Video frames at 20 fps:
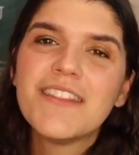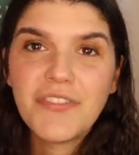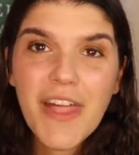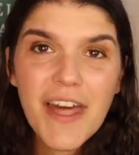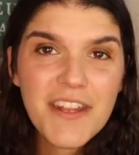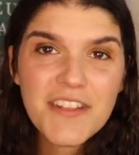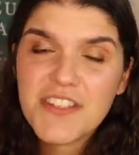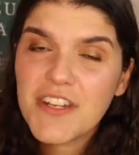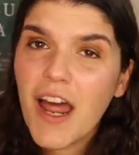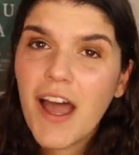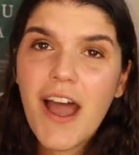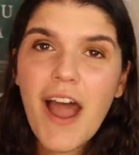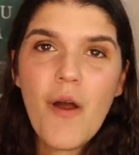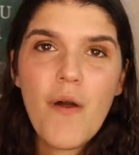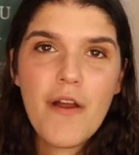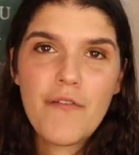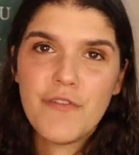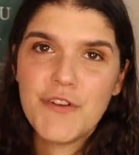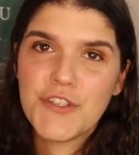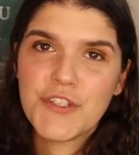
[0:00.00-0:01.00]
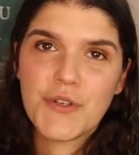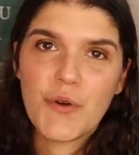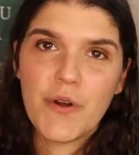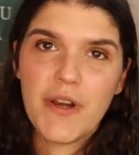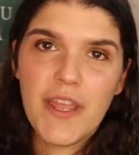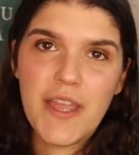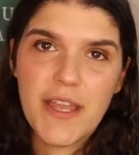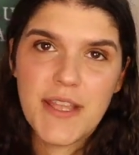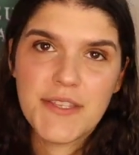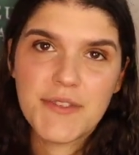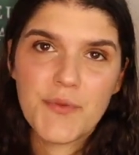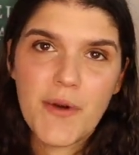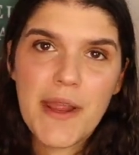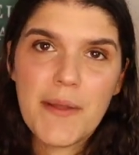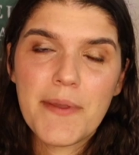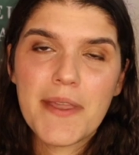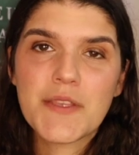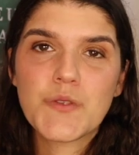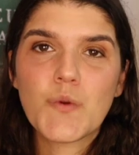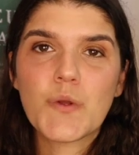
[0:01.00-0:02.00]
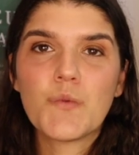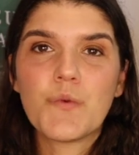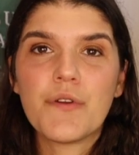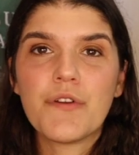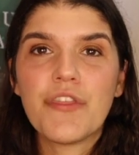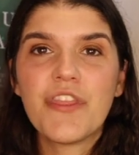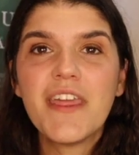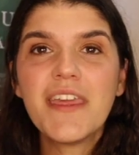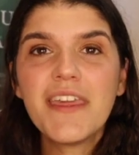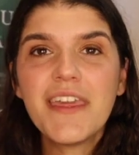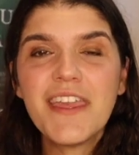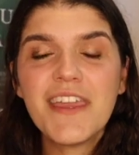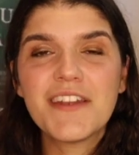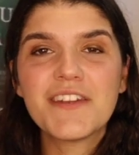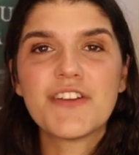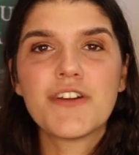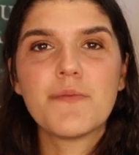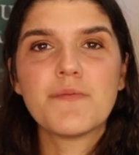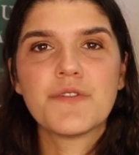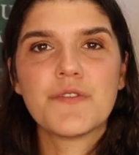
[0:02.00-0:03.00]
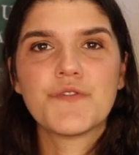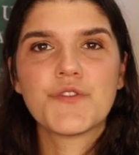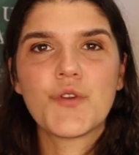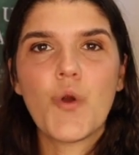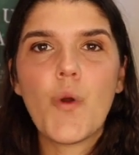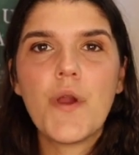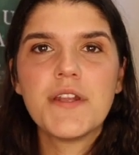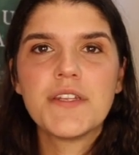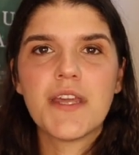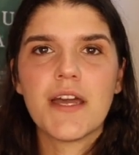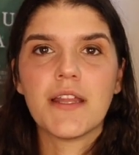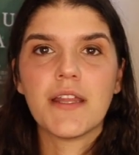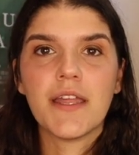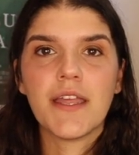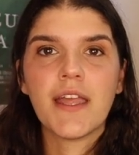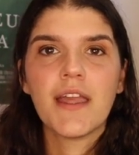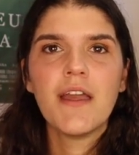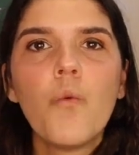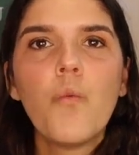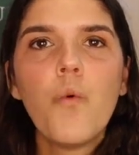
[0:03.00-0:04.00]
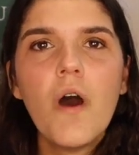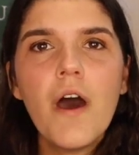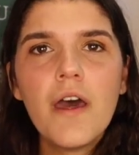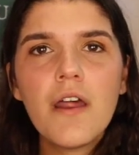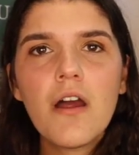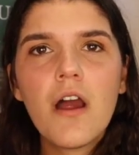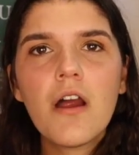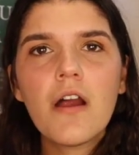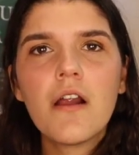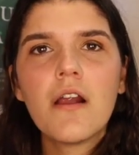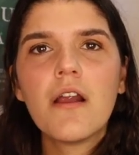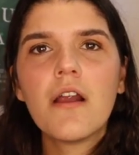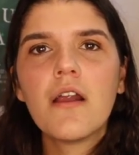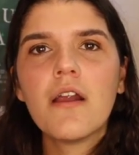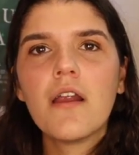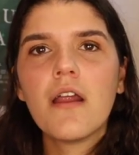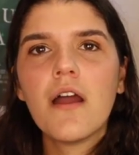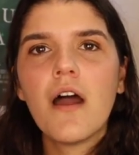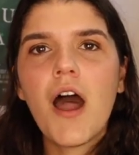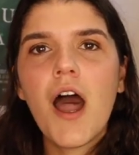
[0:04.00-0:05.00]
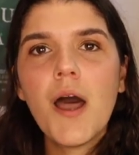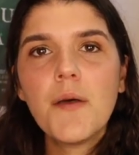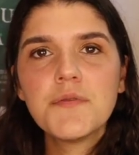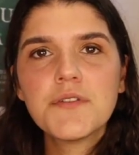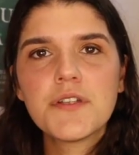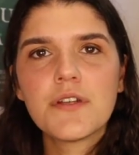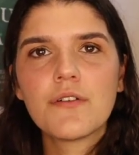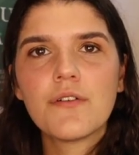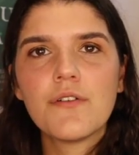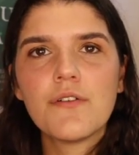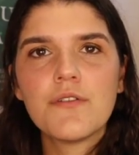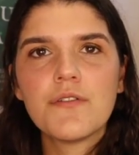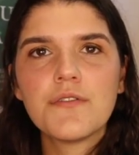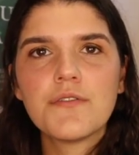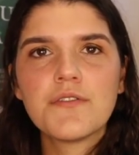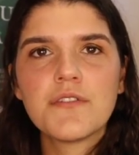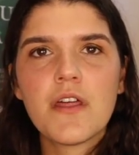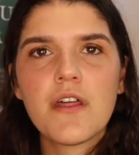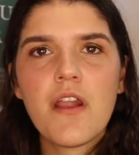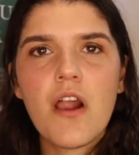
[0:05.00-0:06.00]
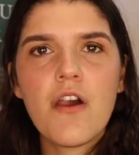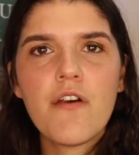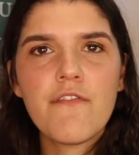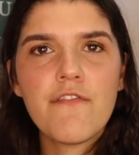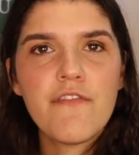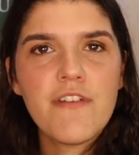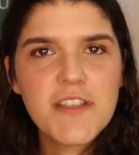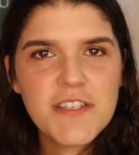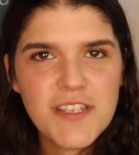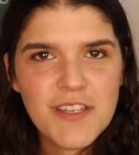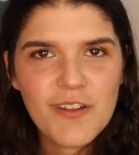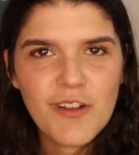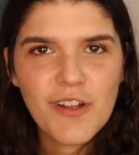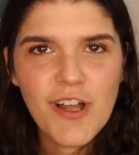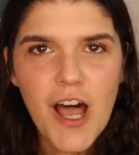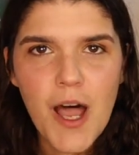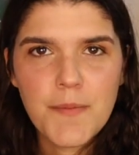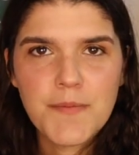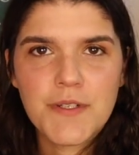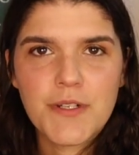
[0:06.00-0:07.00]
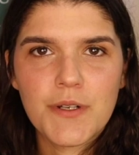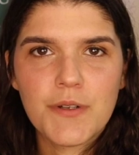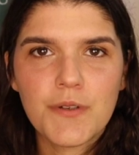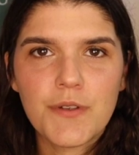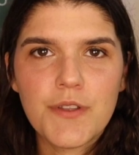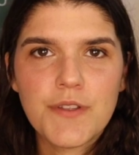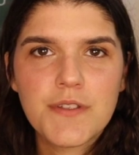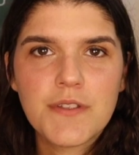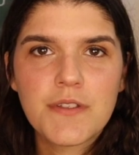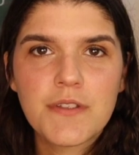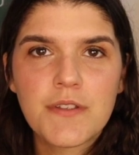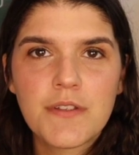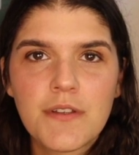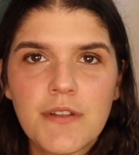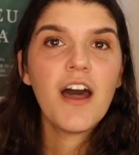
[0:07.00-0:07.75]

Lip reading: That is not how every story is, right? Because when we're thinking in terms of storytelling, what are obstacles that aren't physical obstacles?